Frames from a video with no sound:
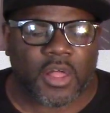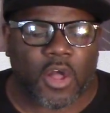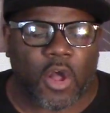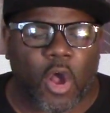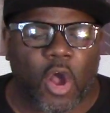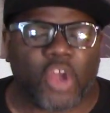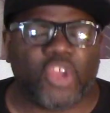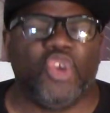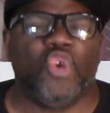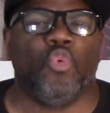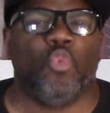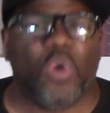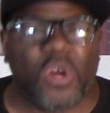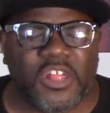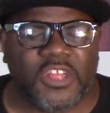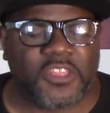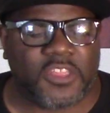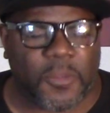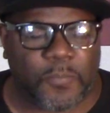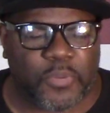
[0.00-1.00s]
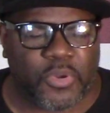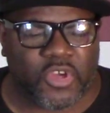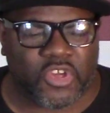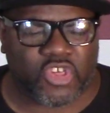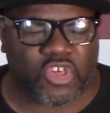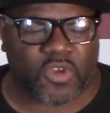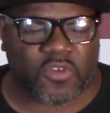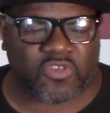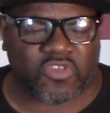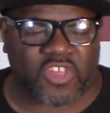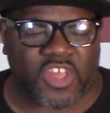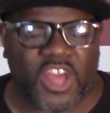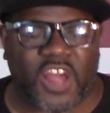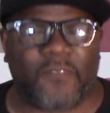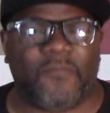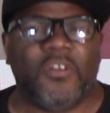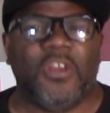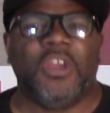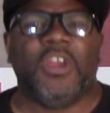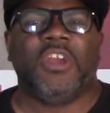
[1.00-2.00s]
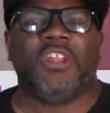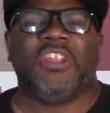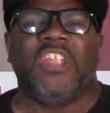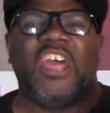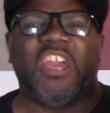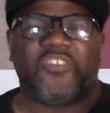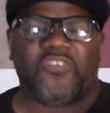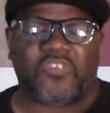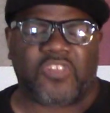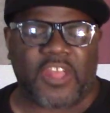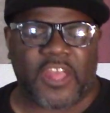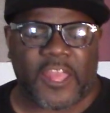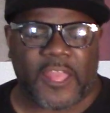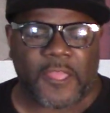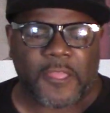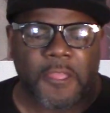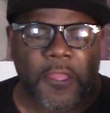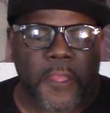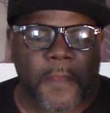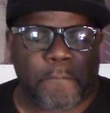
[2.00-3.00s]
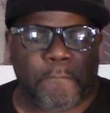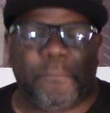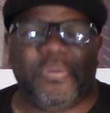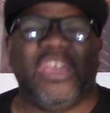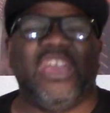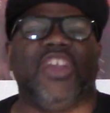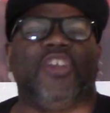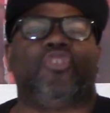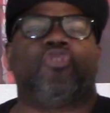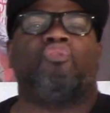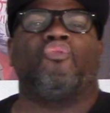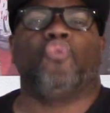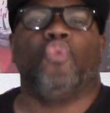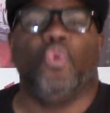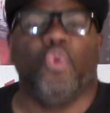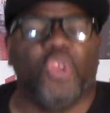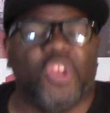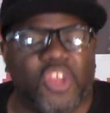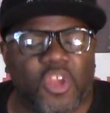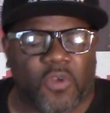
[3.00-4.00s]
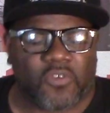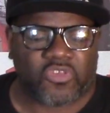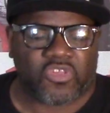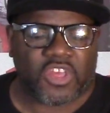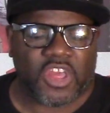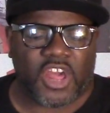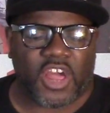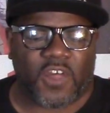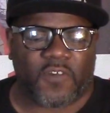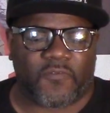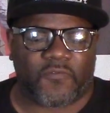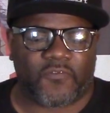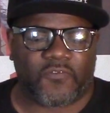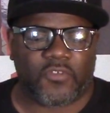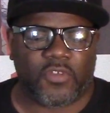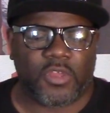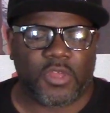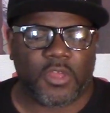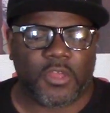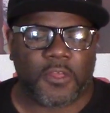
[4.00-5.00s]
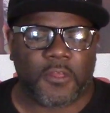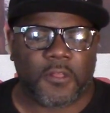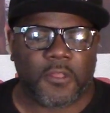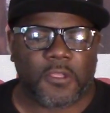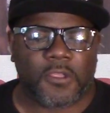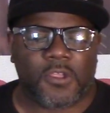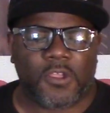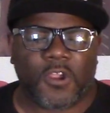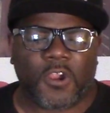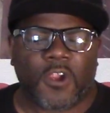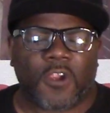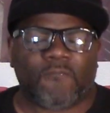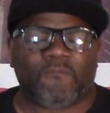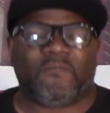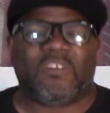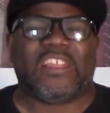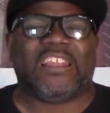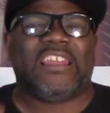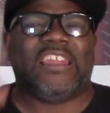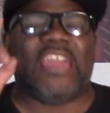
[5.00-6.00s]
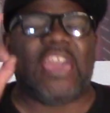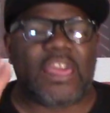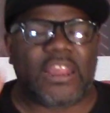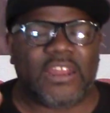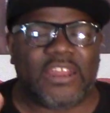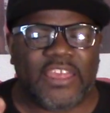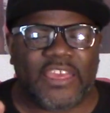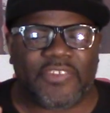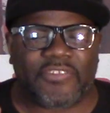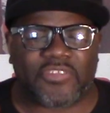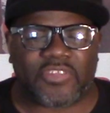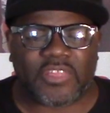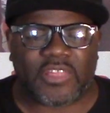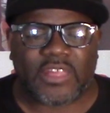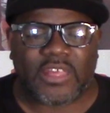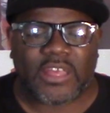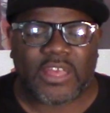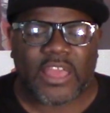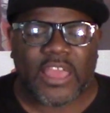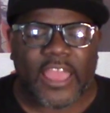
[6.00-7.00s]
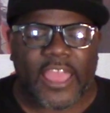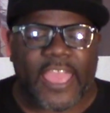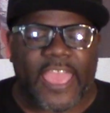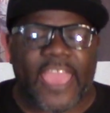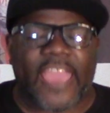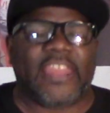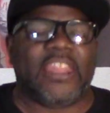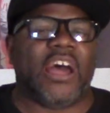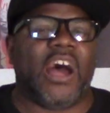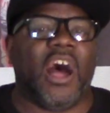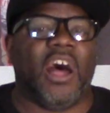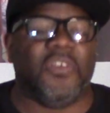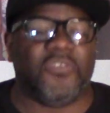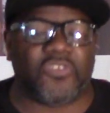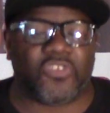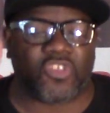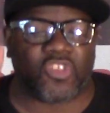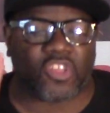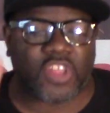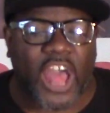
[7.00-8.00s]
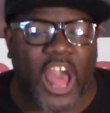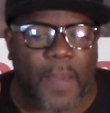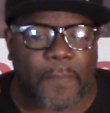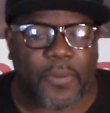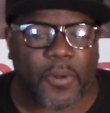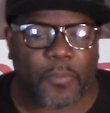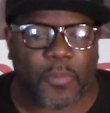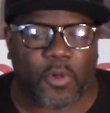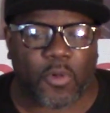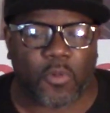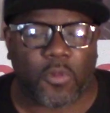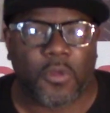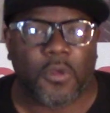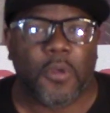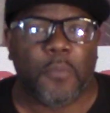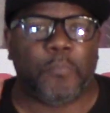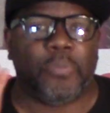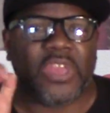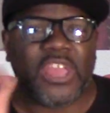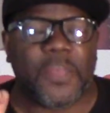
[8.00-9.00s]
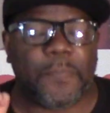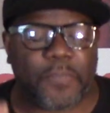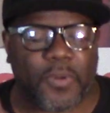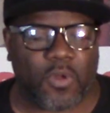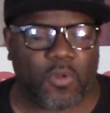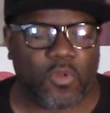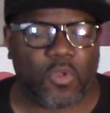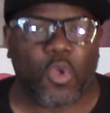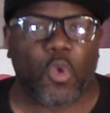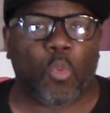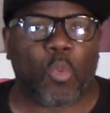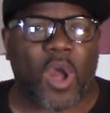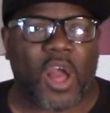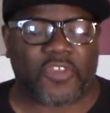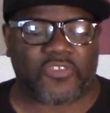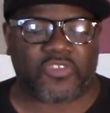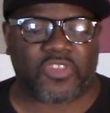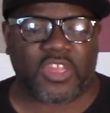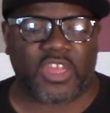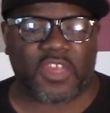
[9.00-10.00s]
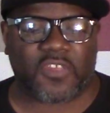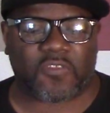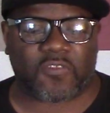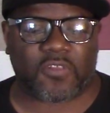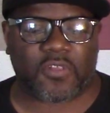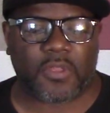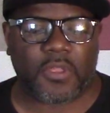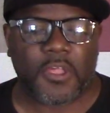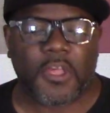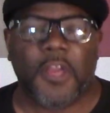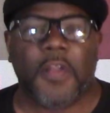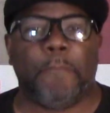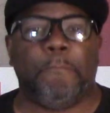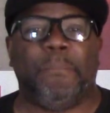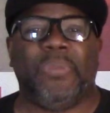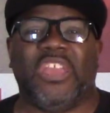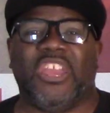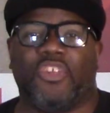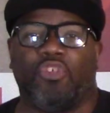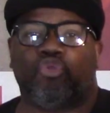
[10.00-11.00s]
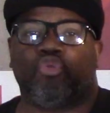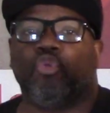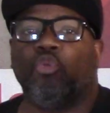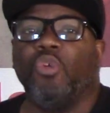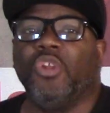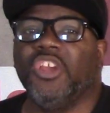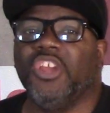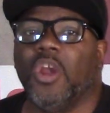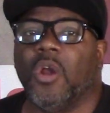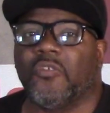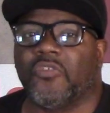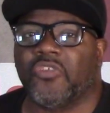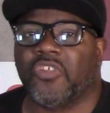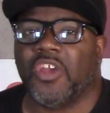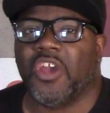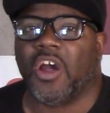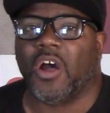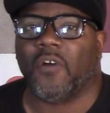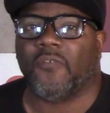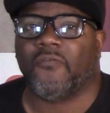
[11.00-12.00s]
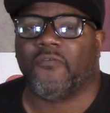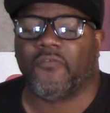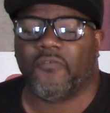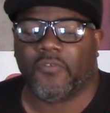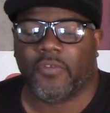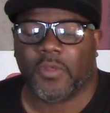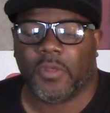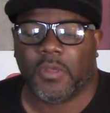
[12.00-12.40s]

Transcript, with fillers: are you willing to push yourself? Next thing, be true to yourself. Relentless and unstoppable people. Watch this. Be true to yourself.